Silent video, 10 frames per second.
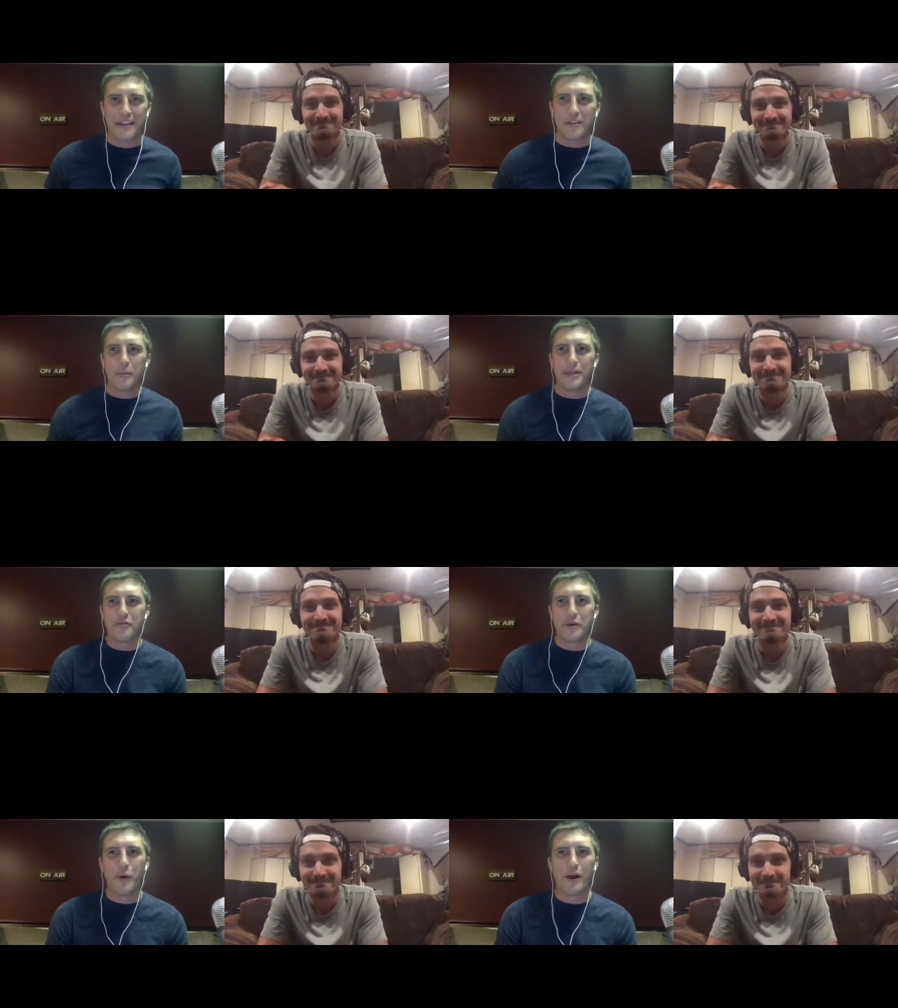Speaker 1: that a little bit
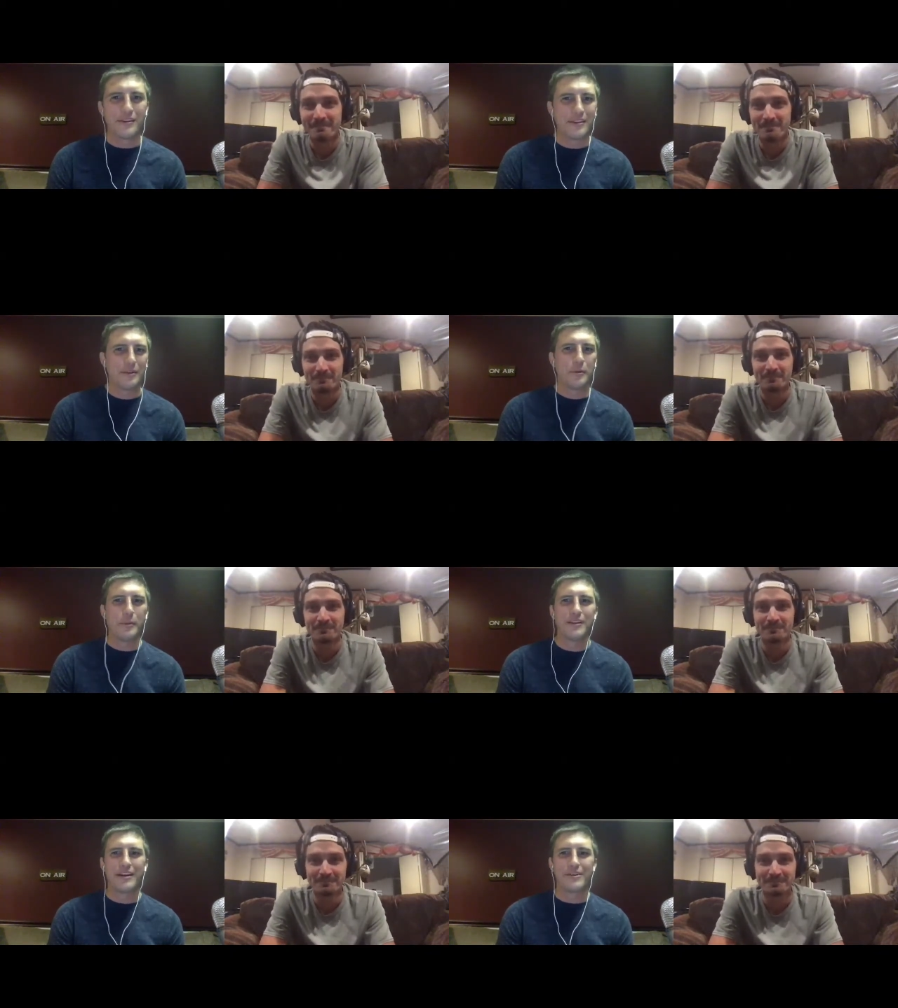if we want a little
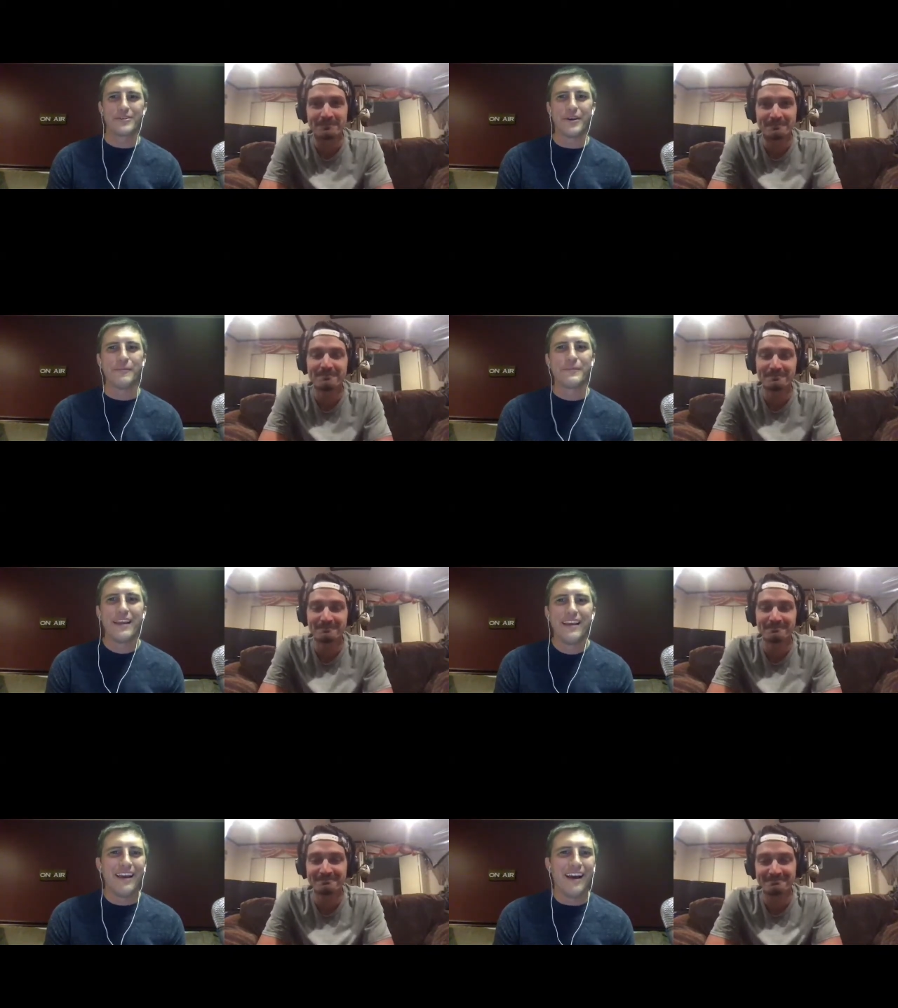bit later. So,
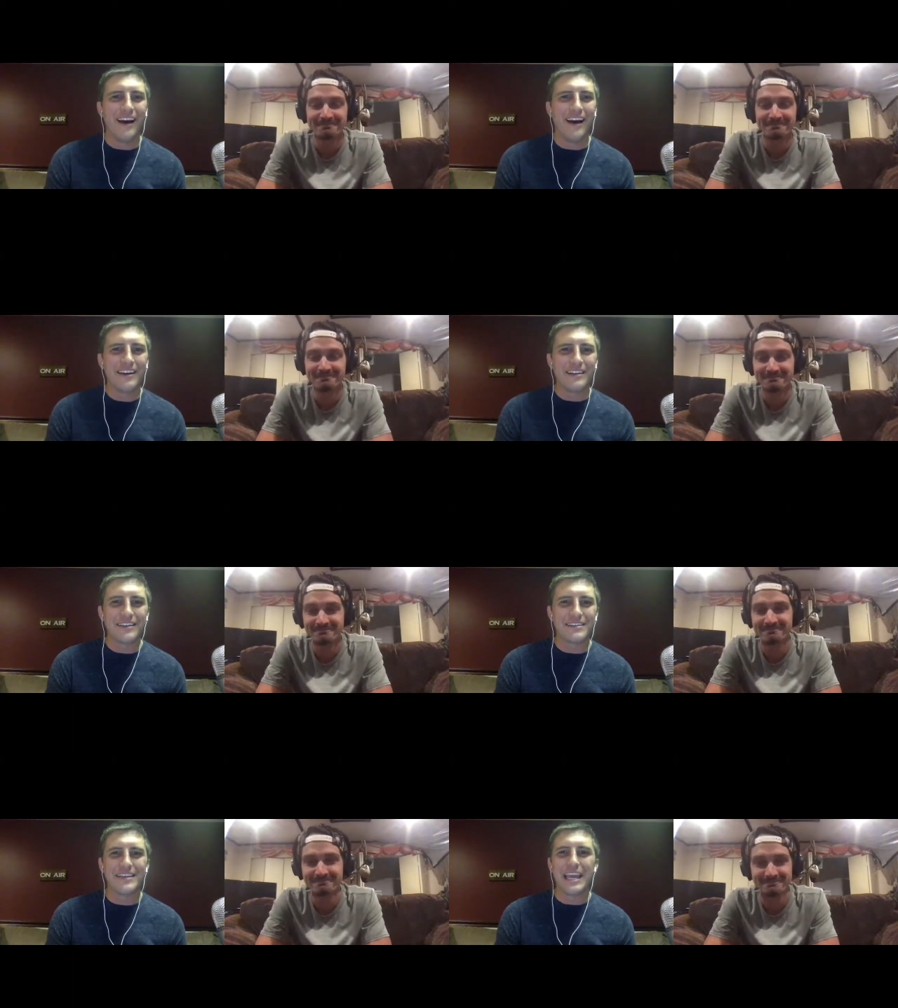uh,
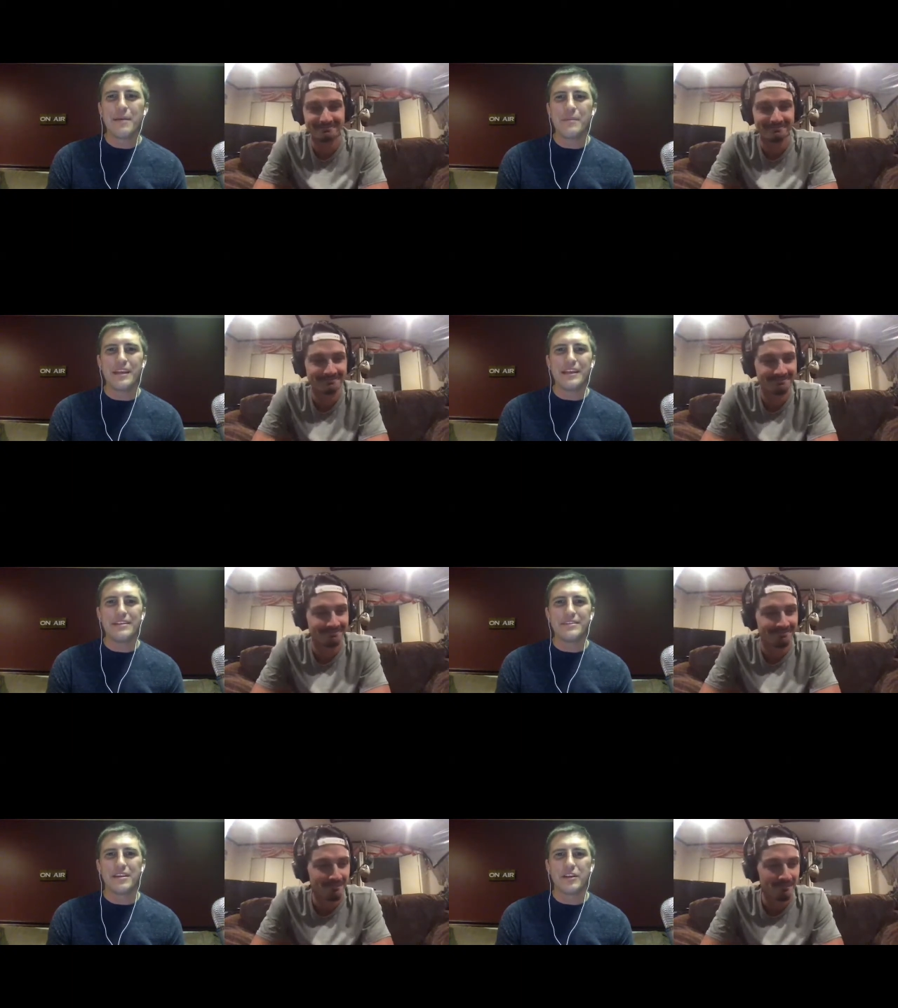Sam
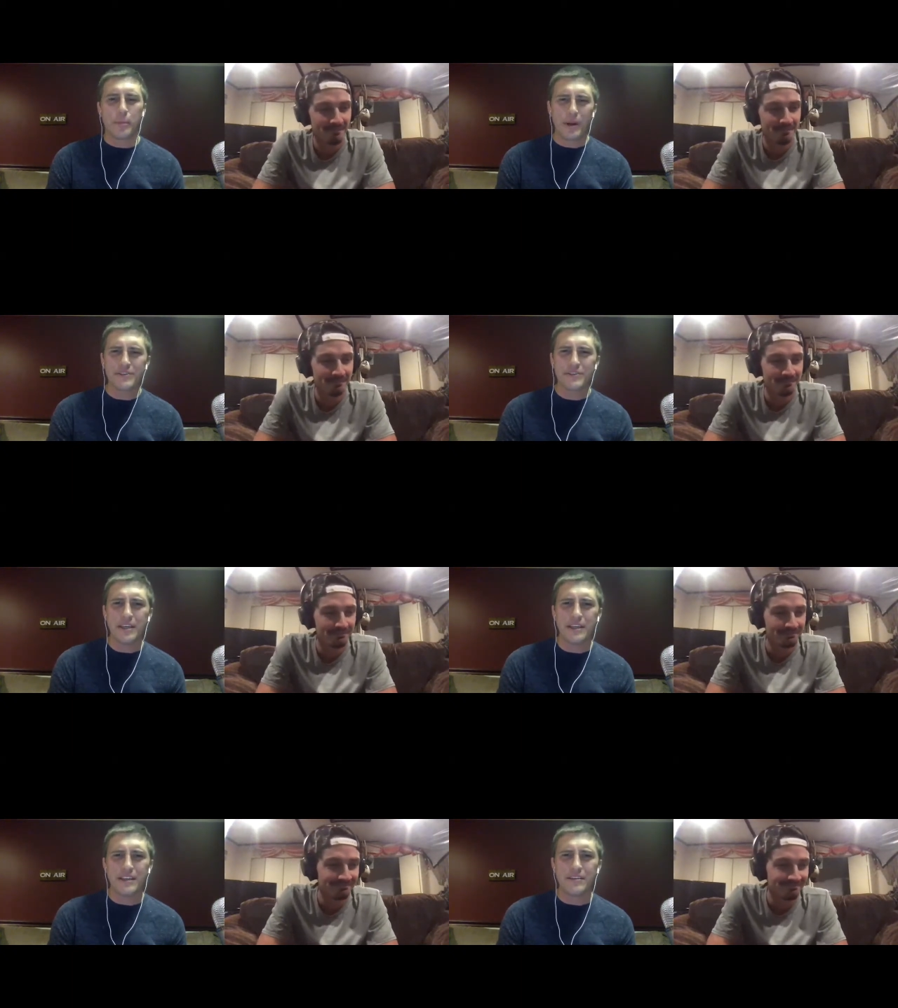is uh, you're
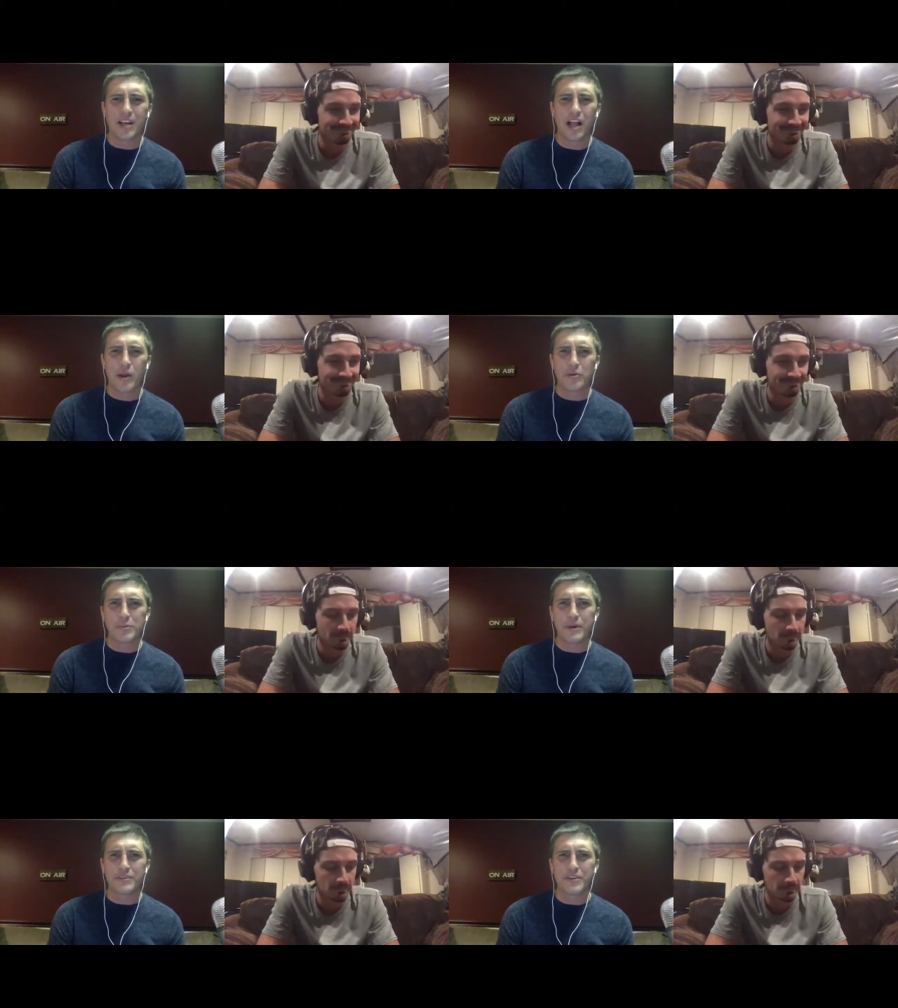presently in Colorado
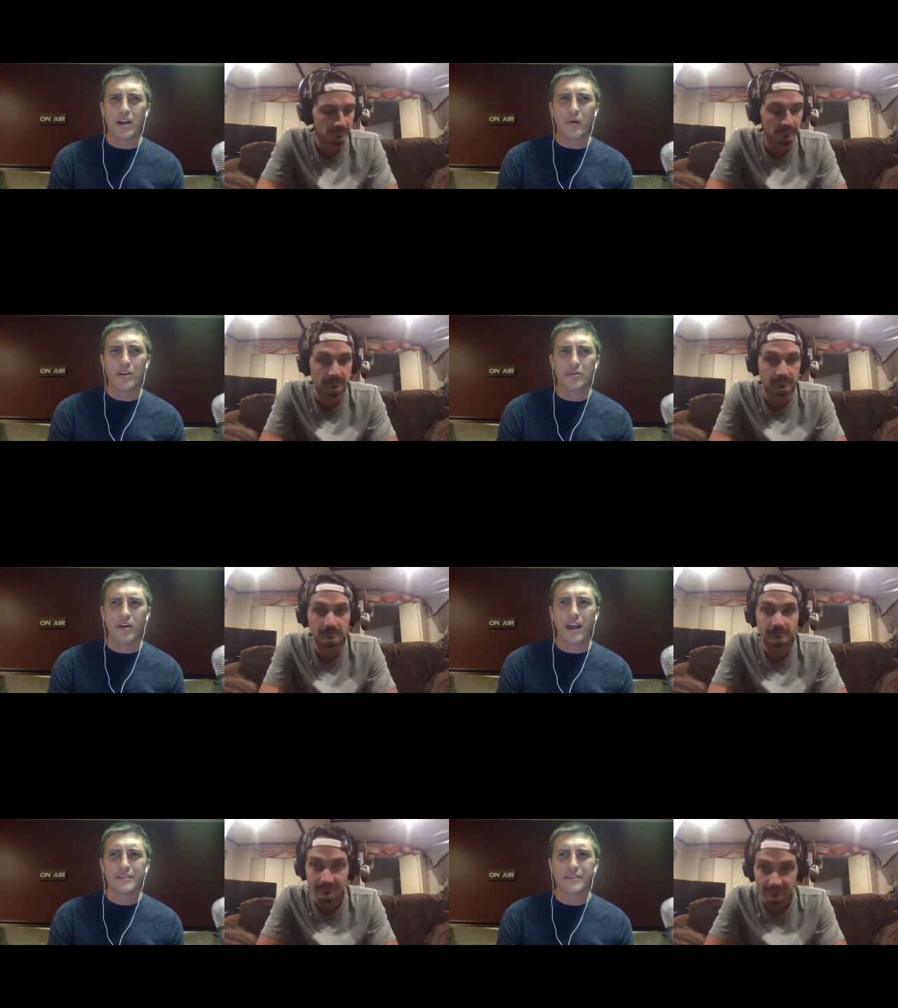Springs, Colorado,
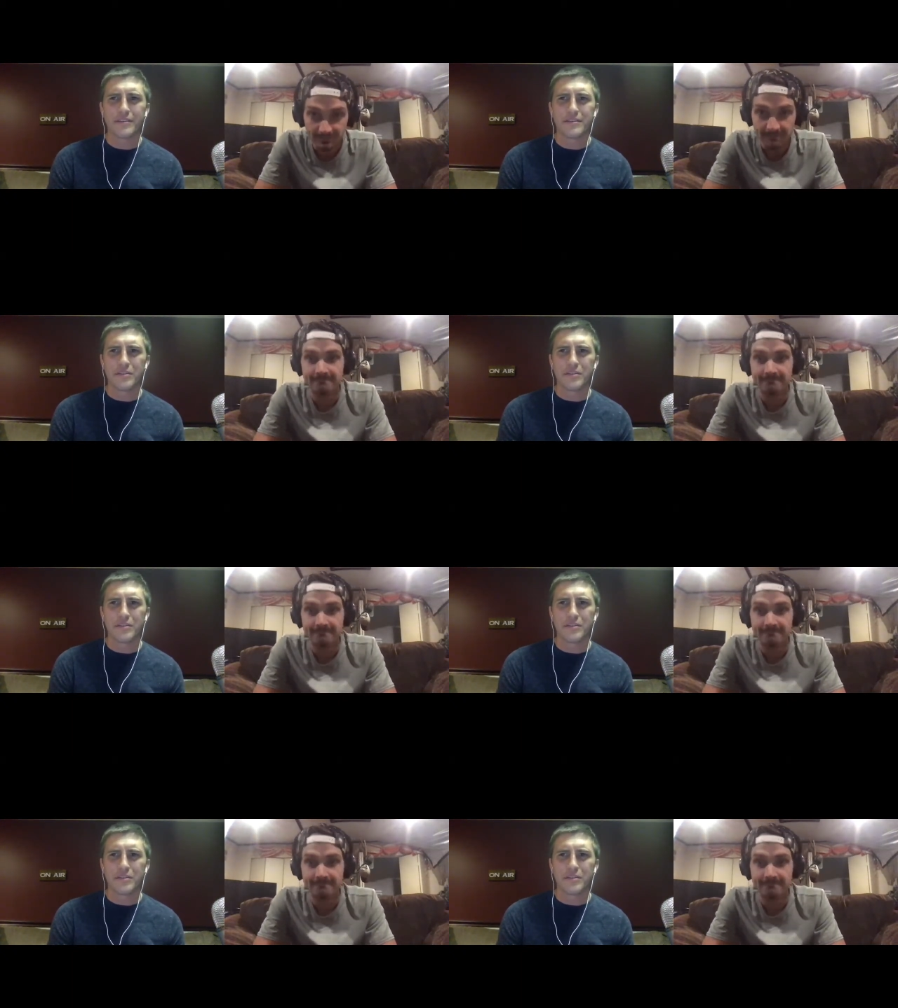correct?